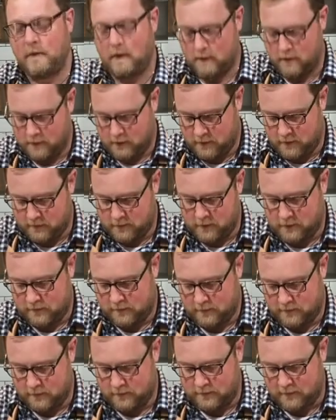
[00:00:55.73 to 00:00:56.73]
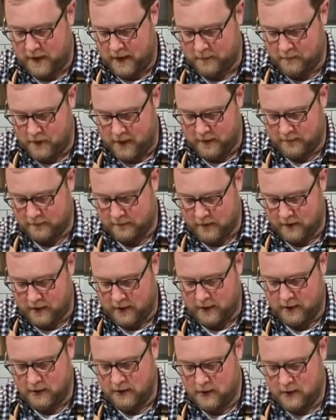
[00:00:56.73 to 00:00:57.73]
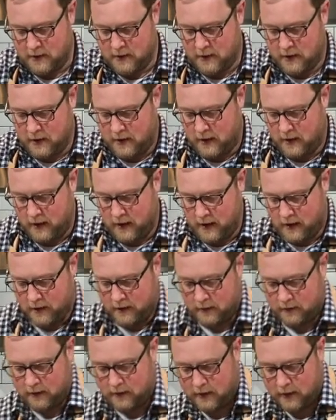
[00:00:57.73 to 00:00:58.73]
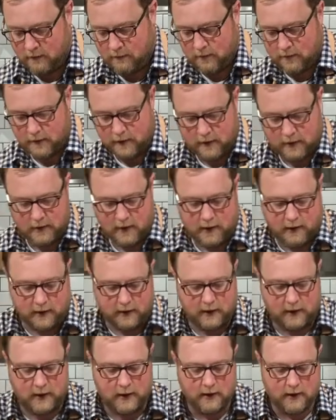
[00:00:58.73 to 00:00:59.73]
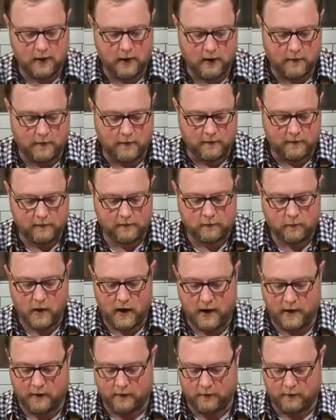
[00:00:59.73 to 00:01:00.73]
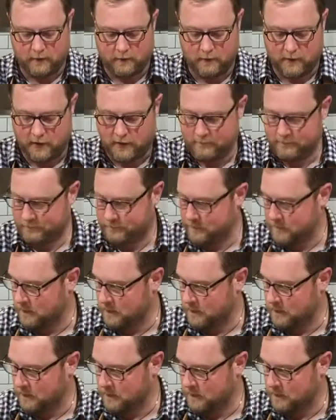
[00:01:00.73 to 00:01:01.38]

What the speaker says: We're going to use a nice little stock pot today and get everything kind of heated up and sweating a little bit.